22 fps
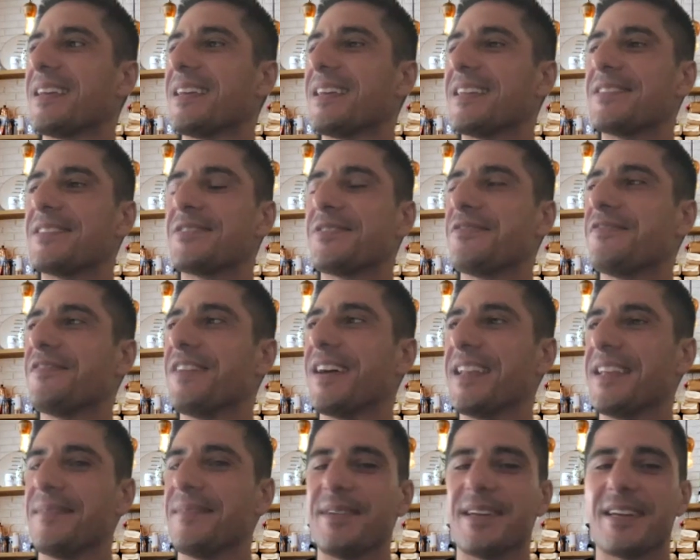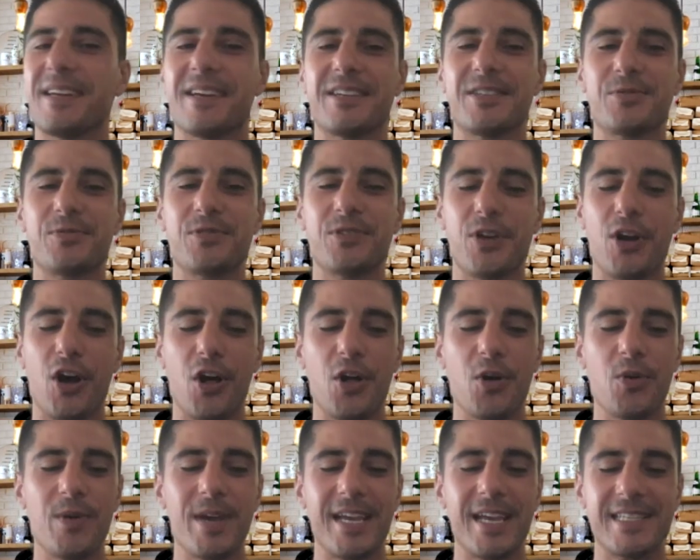so funny because we're
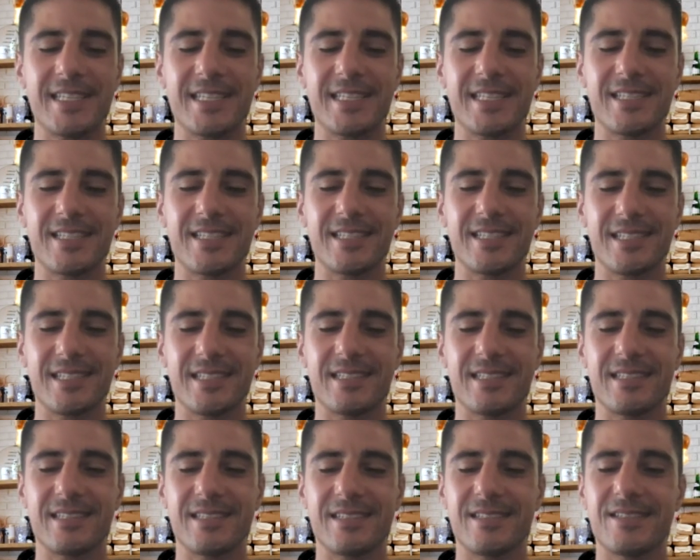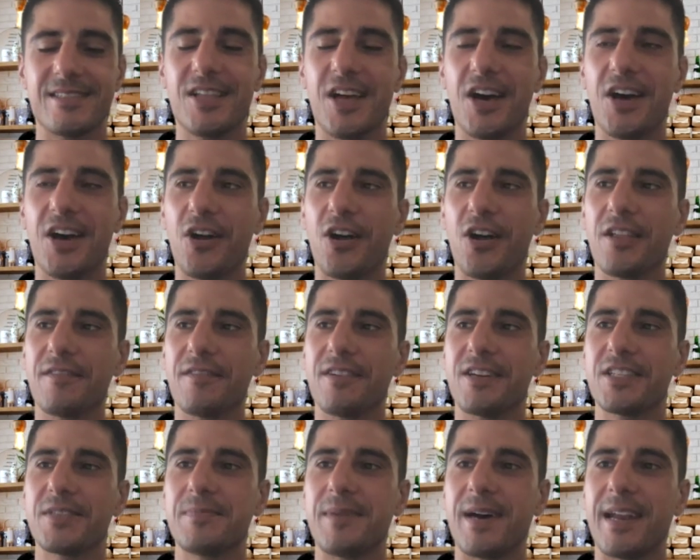always, not all of
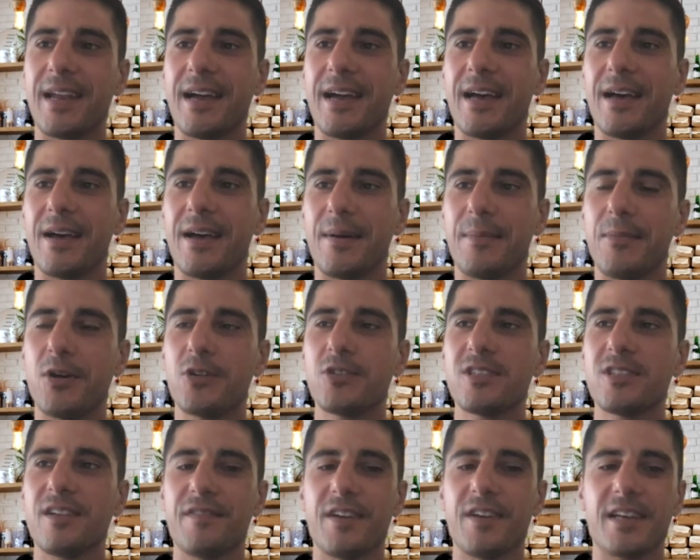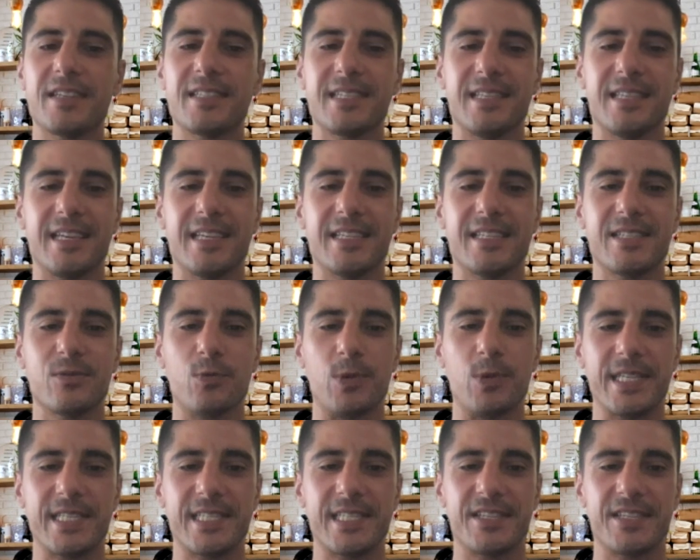us, but most of us in this
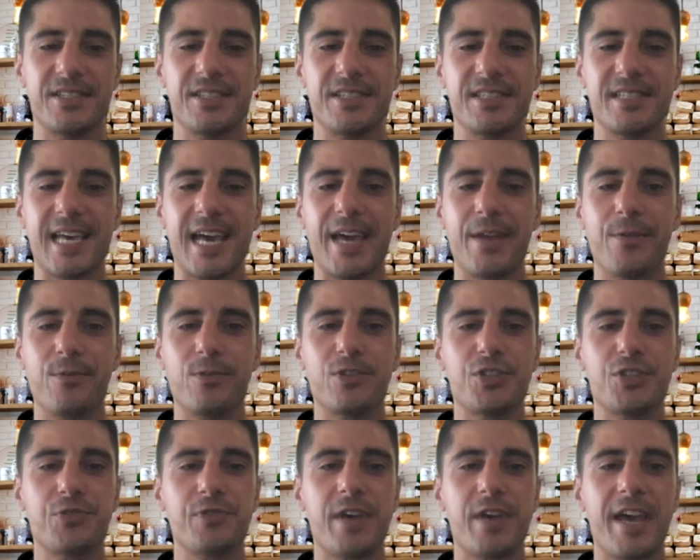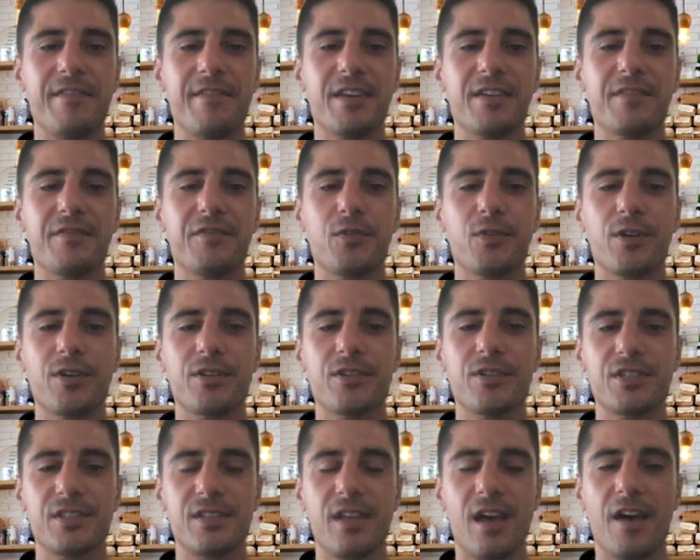Western society, we're striving for
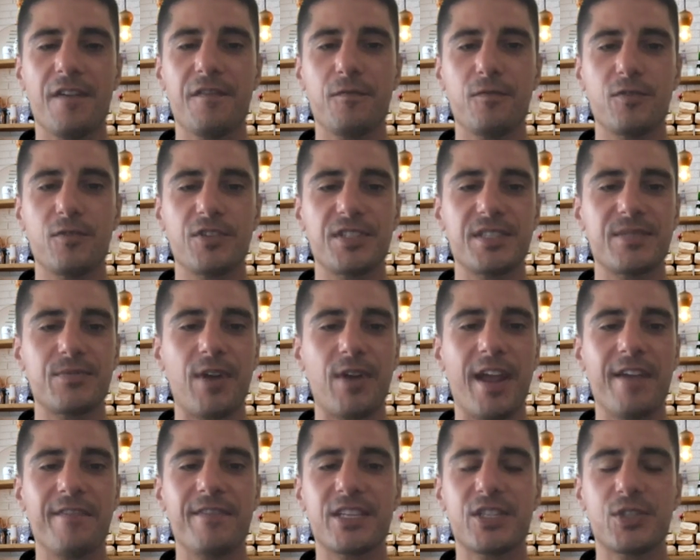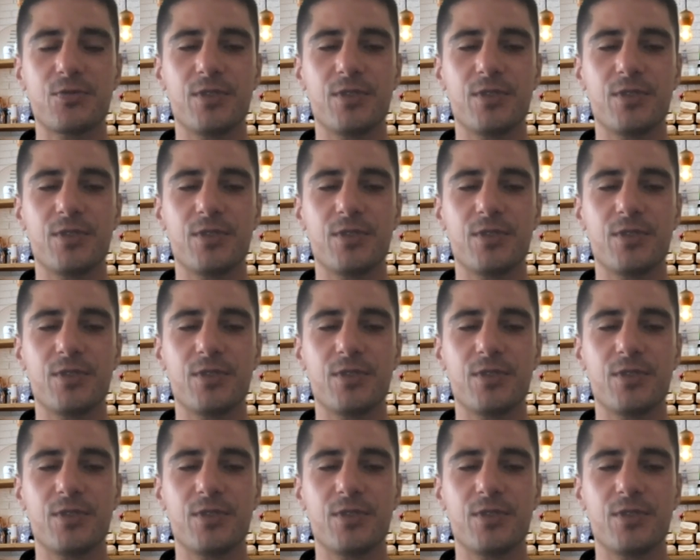stuff. We're striving,